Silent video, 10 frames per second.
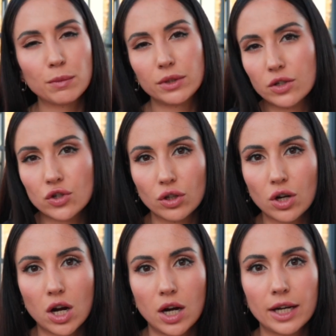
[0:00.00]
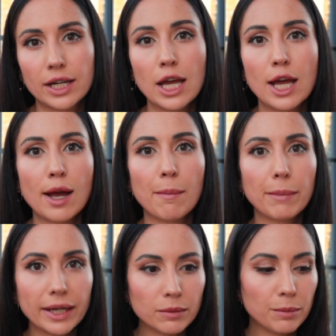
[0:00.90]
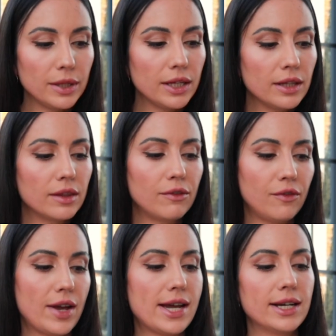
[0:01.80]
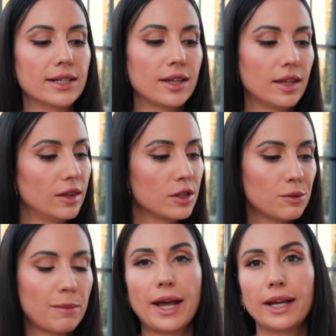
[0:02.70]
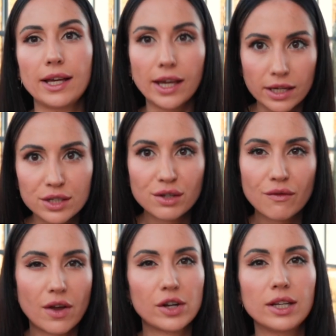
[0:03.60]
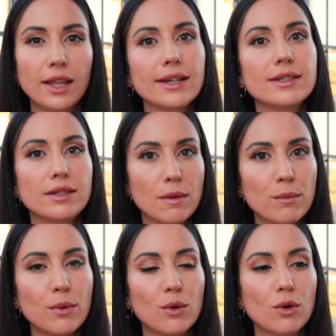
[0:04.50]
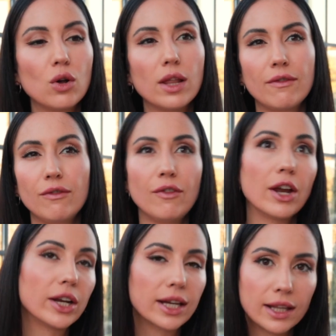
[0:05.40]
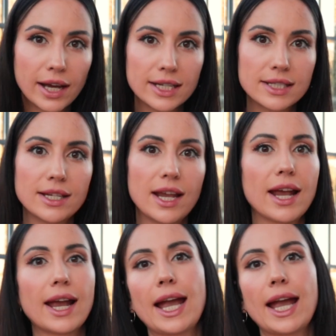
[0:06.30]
potential con might be the fact that this bag is very like simple and very classic,